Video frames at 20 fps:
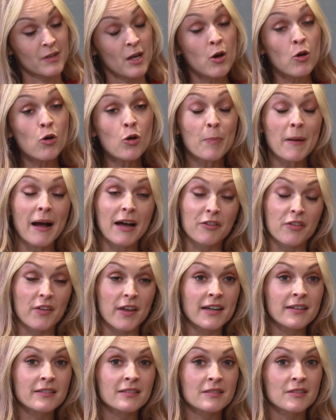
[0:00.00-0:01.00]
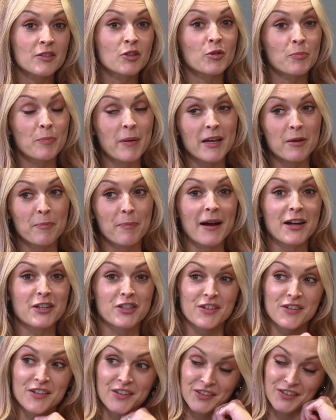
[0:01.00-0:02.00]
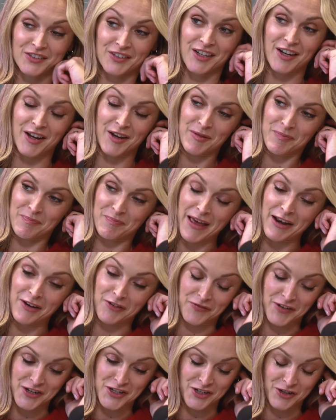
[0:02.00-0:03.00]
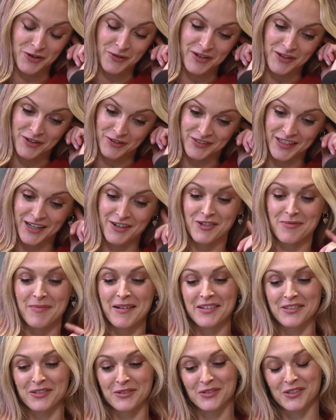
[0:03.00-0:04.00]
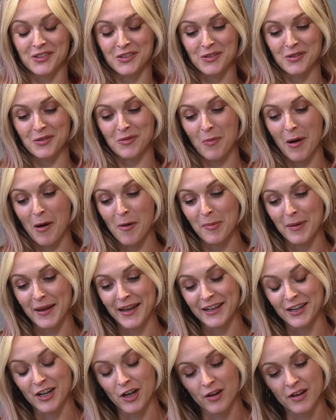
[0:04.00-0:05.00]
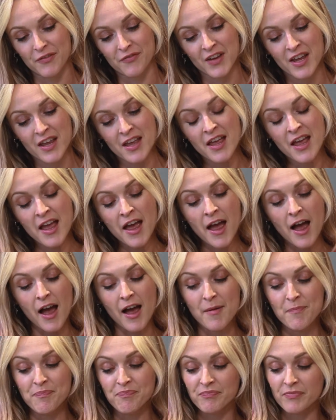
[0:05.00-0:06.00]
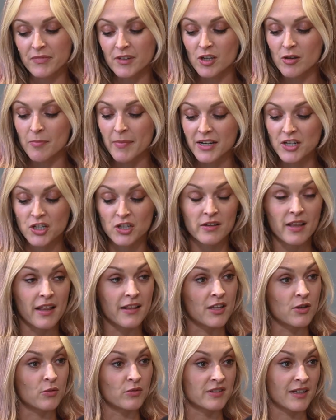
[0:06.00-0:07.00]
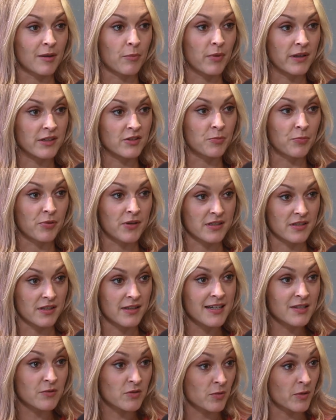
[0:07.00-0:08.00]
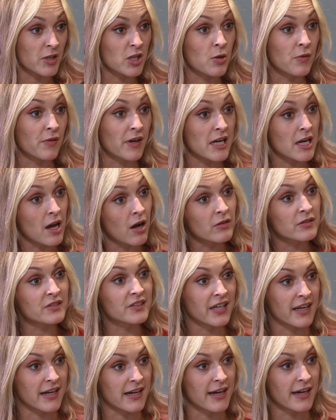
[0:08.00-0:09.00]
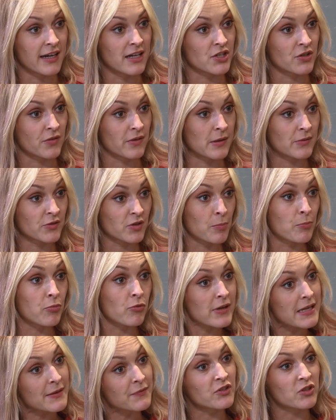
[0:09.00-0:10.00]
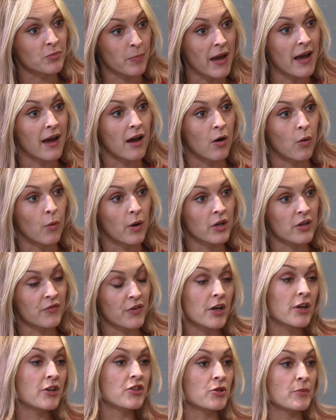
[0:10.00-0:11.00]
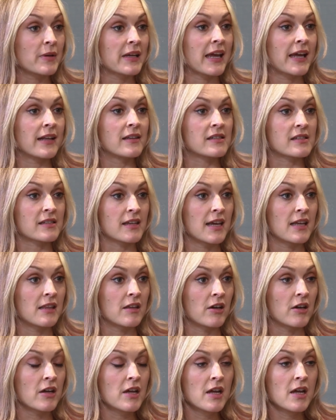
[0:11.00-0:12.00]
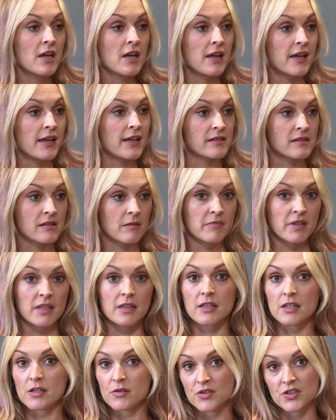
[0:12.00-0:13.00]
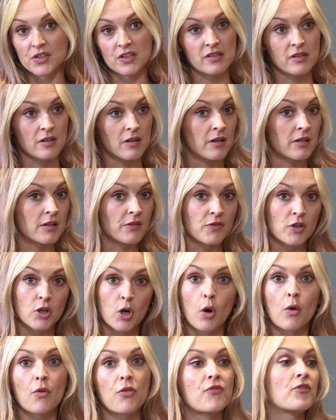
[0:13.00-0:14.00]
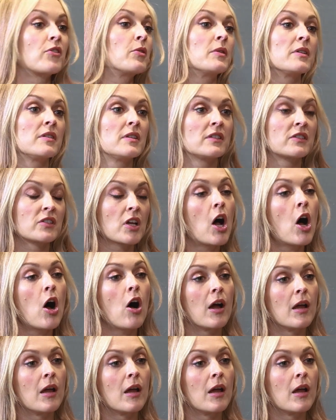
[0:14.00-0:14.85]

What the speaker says: Or bad things. You've got to pick a passion that's, you know, beneficial and not detrimental to your well-being and life. You mentioned there that your dad went to prison. This was when you were a young teenager and it was a brief spell. And I've heard you again say that it's something that you just kind of got through at the time.